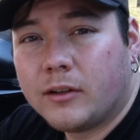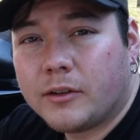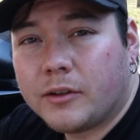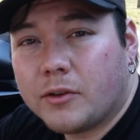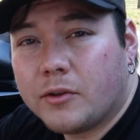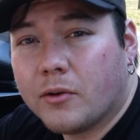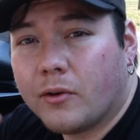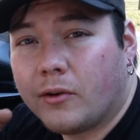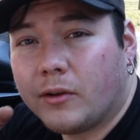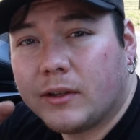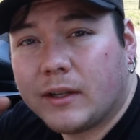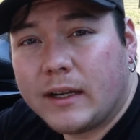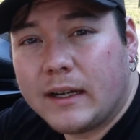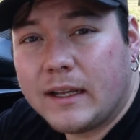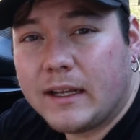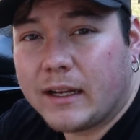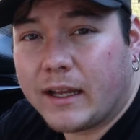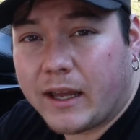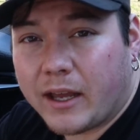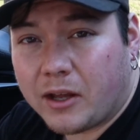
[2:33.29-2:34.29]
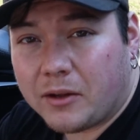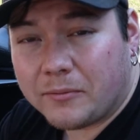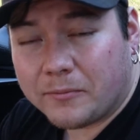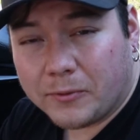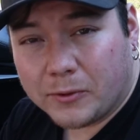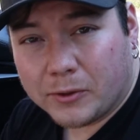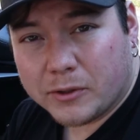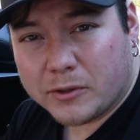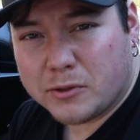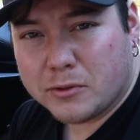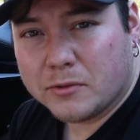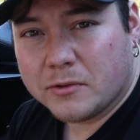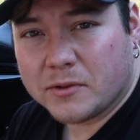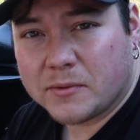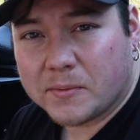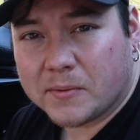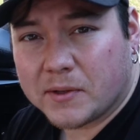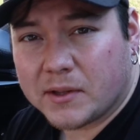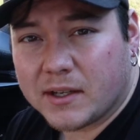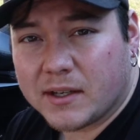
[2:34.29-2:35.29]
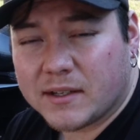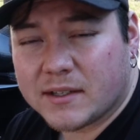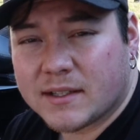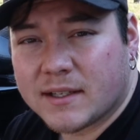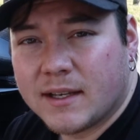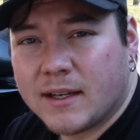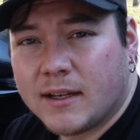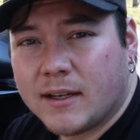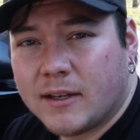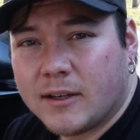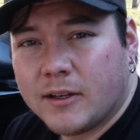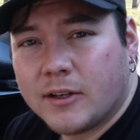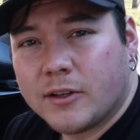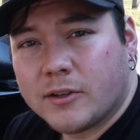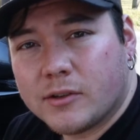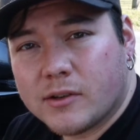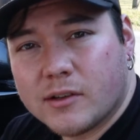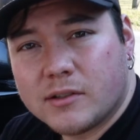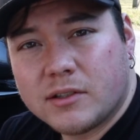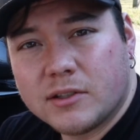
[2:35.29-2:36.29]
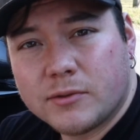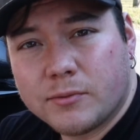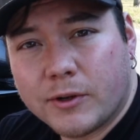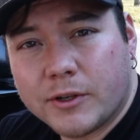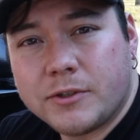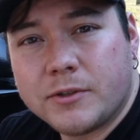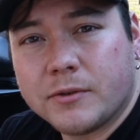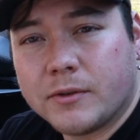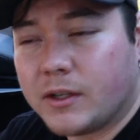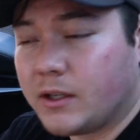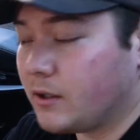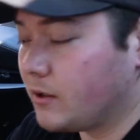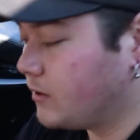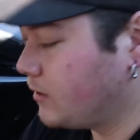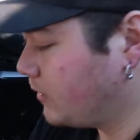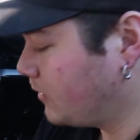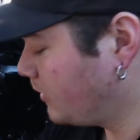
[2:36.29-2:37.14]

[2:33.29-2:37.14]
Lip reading: you only need a handful of tools for this. This is what you need.